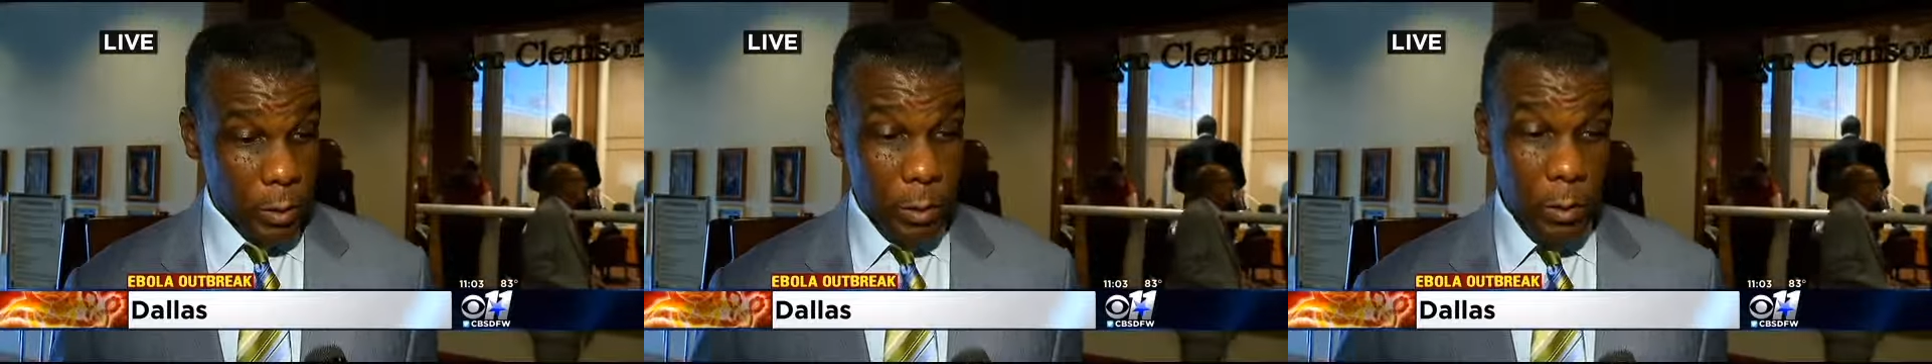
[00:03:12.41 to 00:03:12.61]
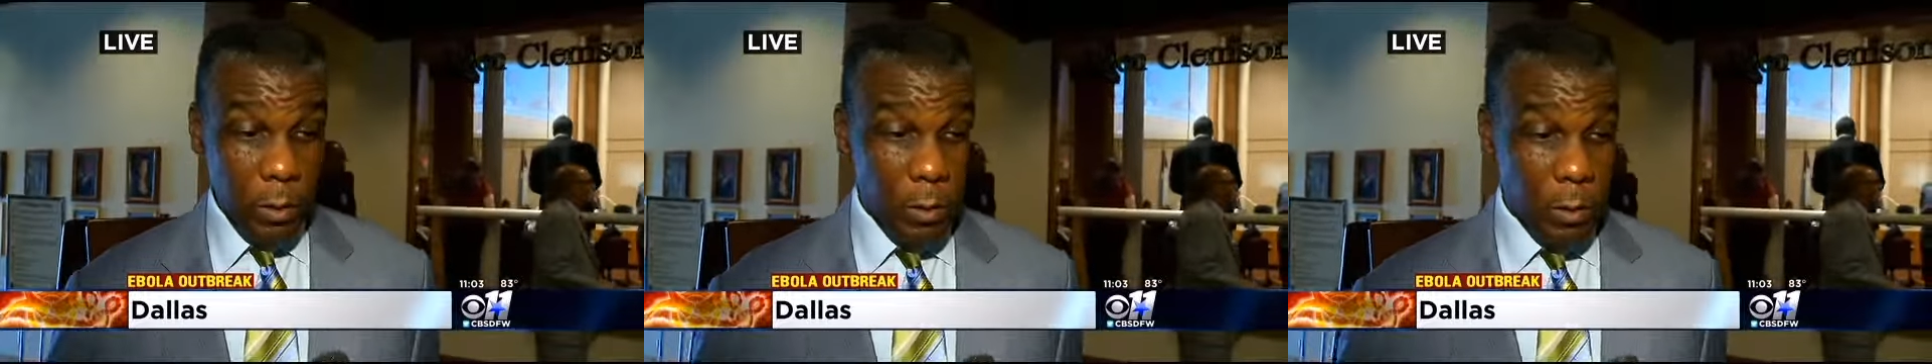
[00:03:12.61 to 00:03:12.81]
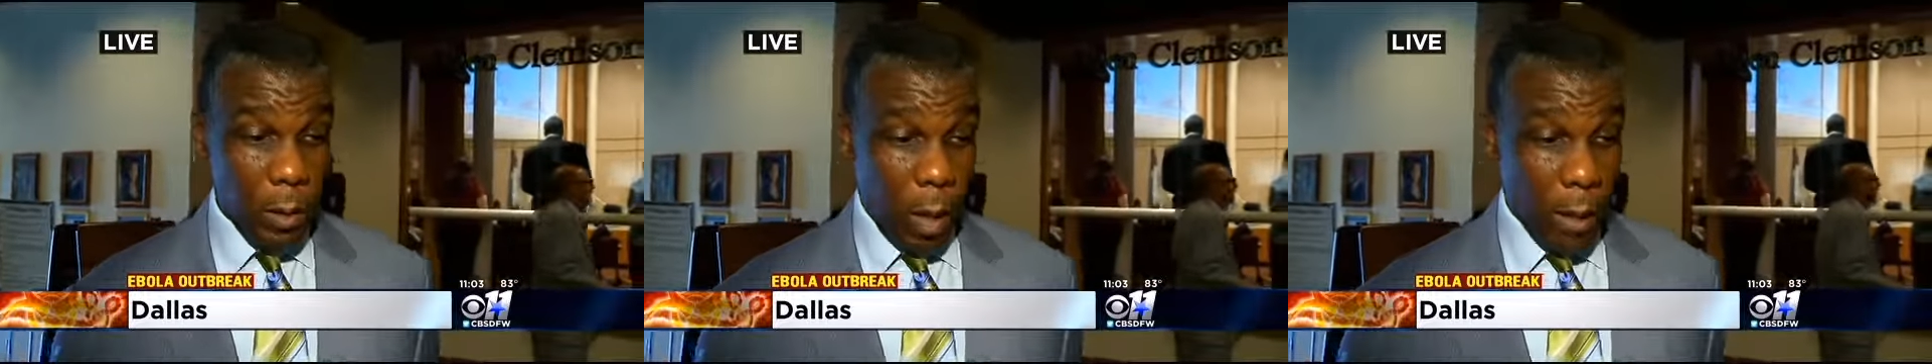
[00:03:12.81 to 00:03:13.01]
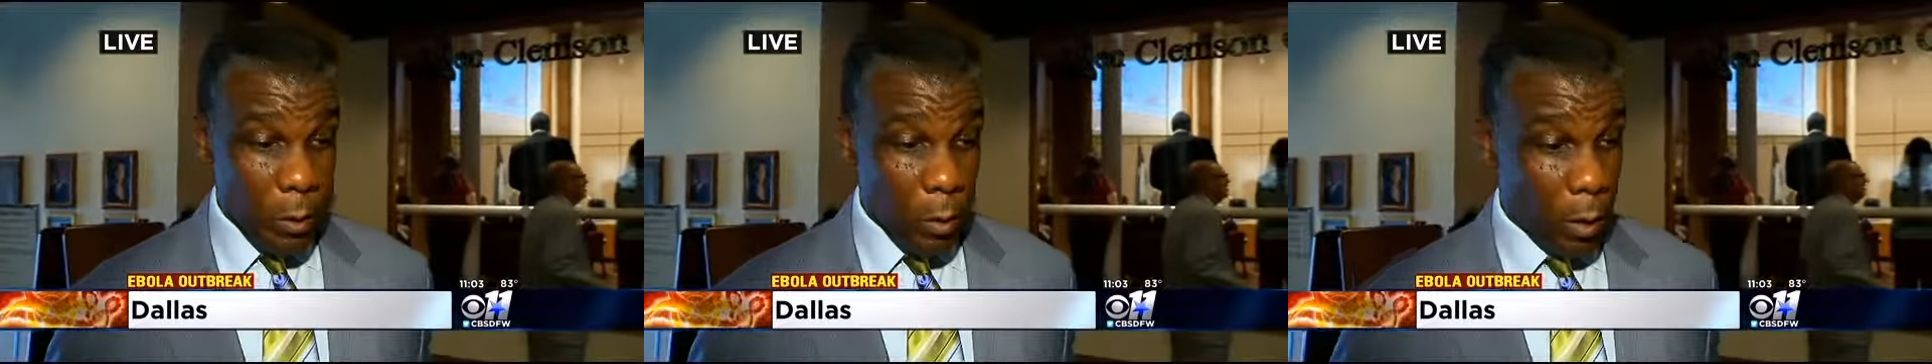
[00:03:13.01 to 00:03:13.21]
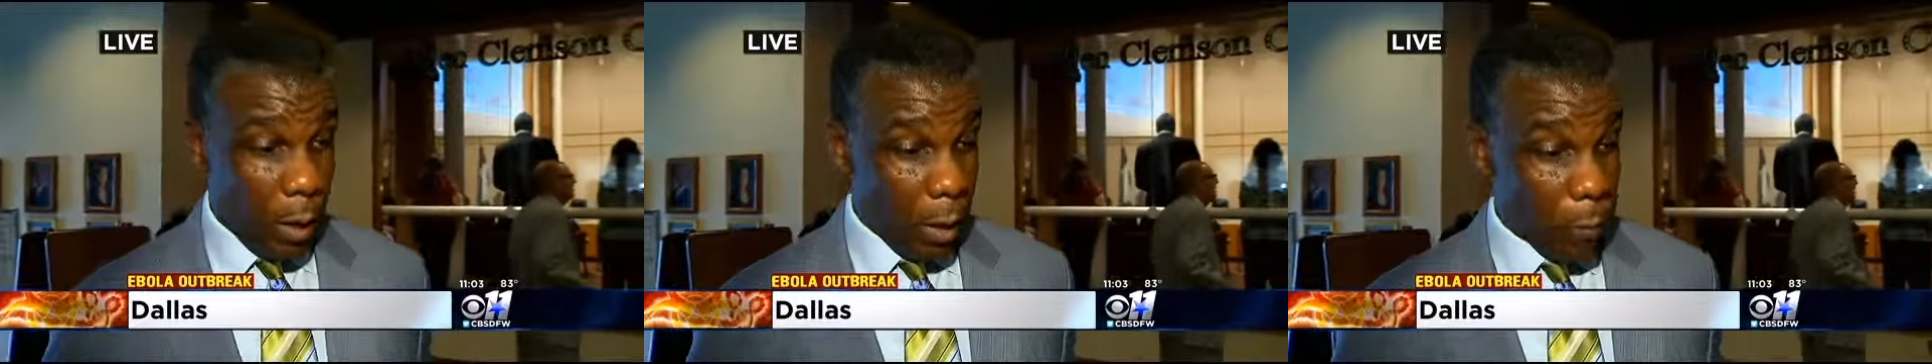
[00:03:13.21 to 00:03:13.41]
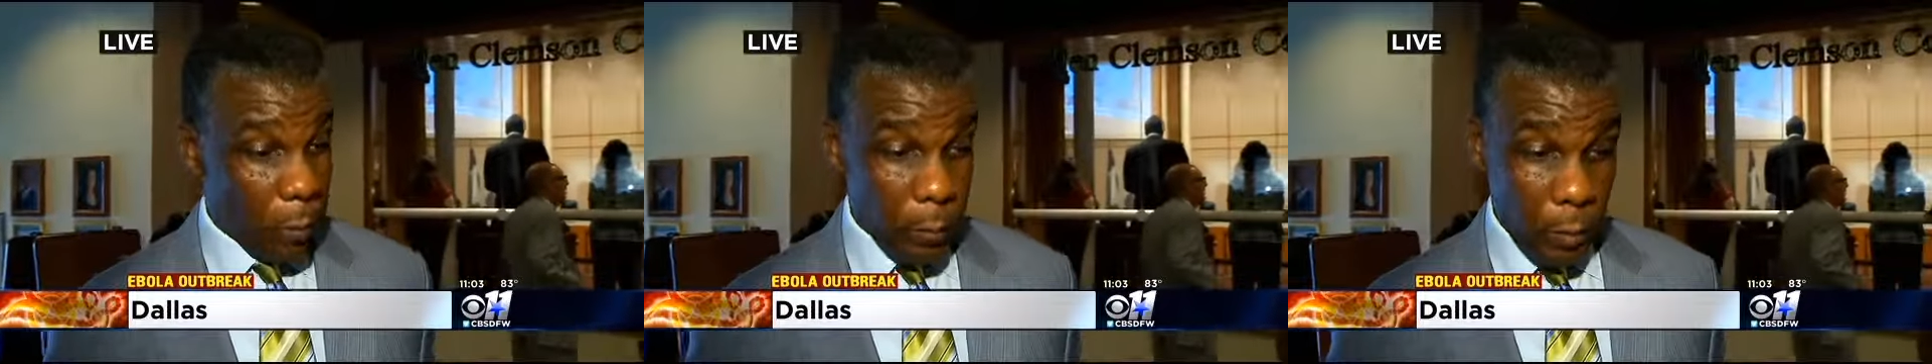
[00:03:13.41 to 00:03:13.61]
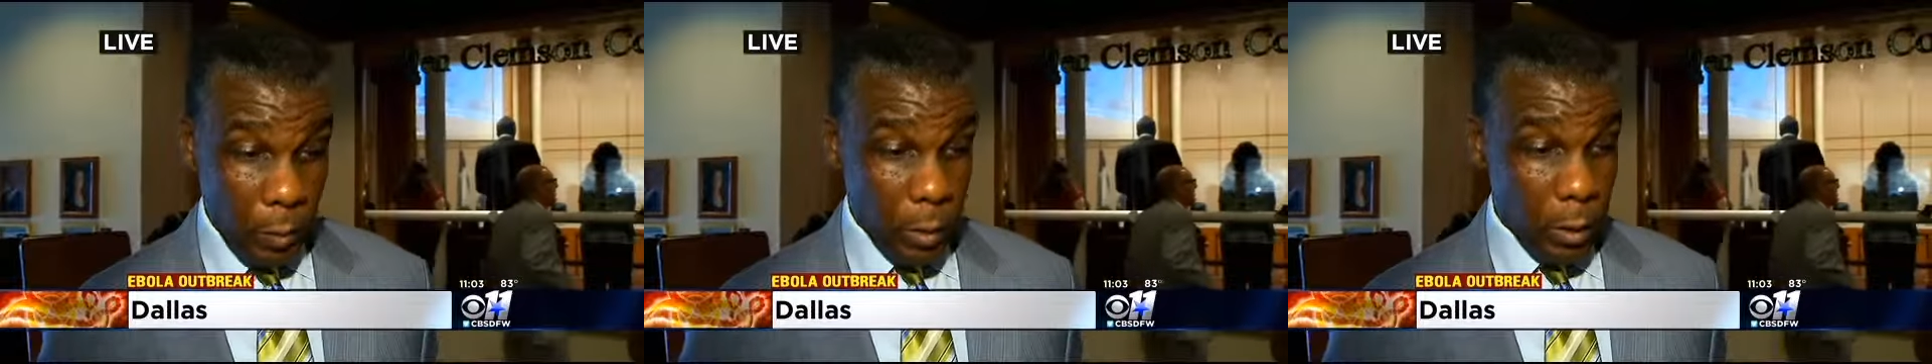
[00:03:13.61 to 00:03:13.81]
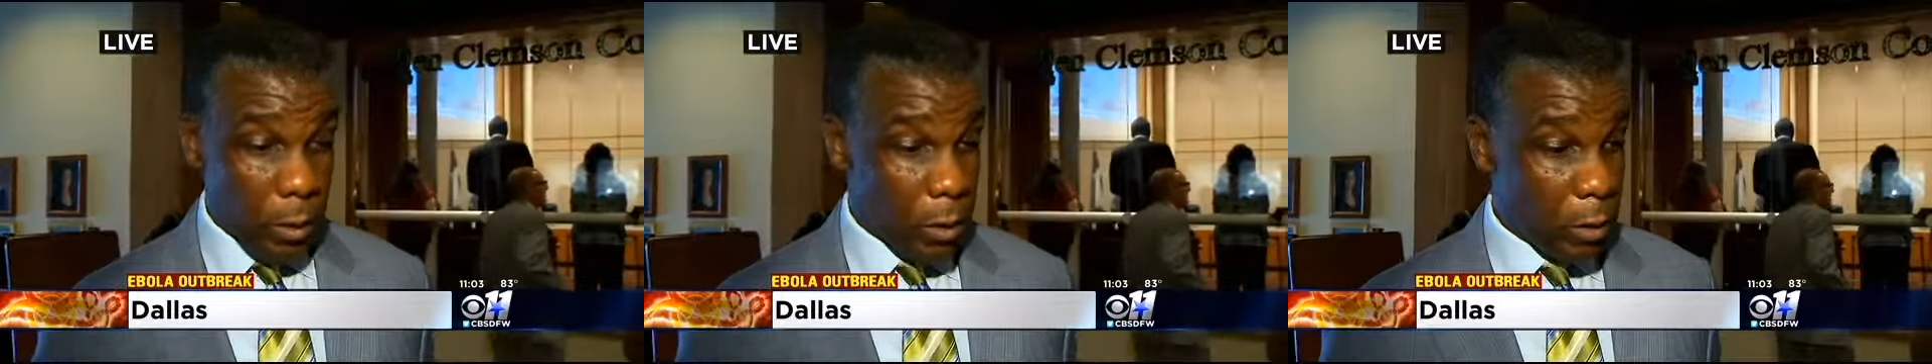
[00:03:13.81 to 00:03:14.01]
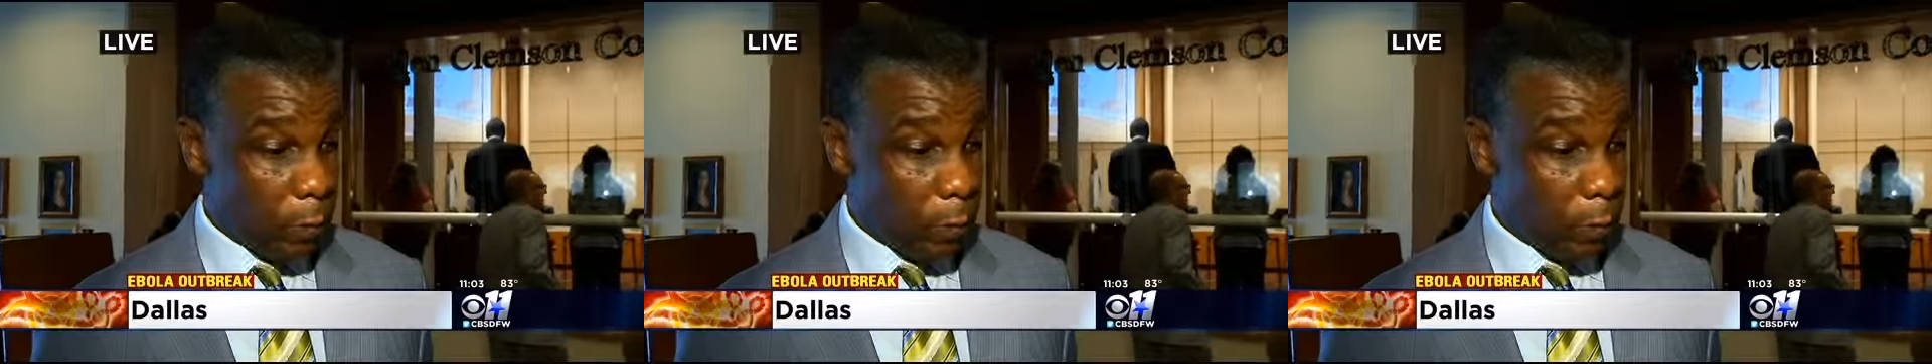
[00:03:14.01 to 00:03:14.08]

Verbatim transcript: This is, I know a lot of people look at